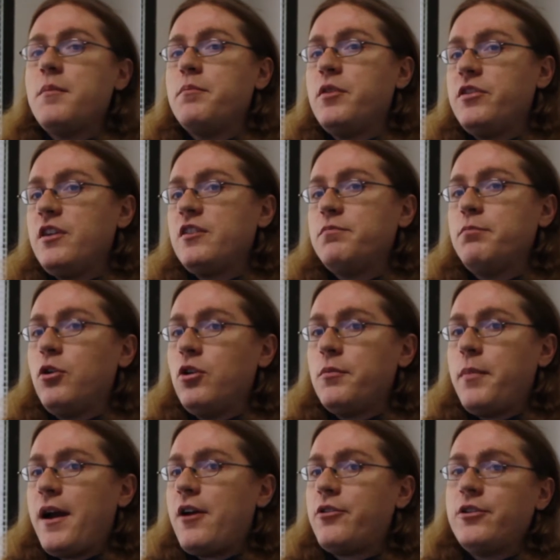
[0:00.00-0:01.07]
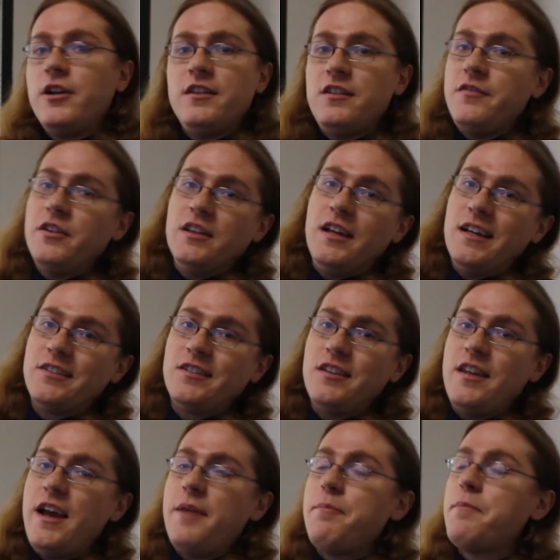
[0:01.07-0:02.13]
but this bulk powder, it's even less than
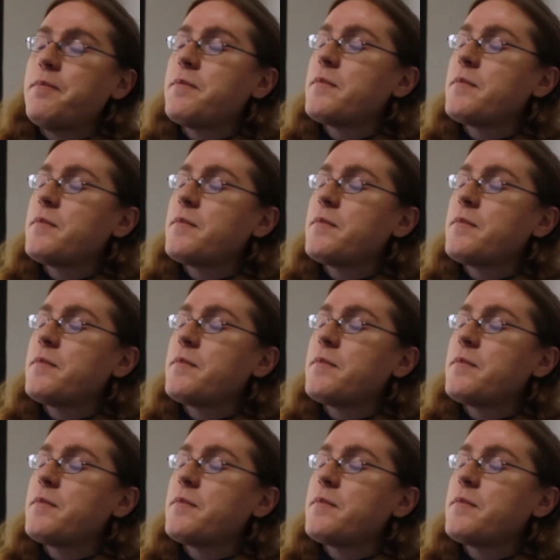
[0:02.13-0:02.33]
that.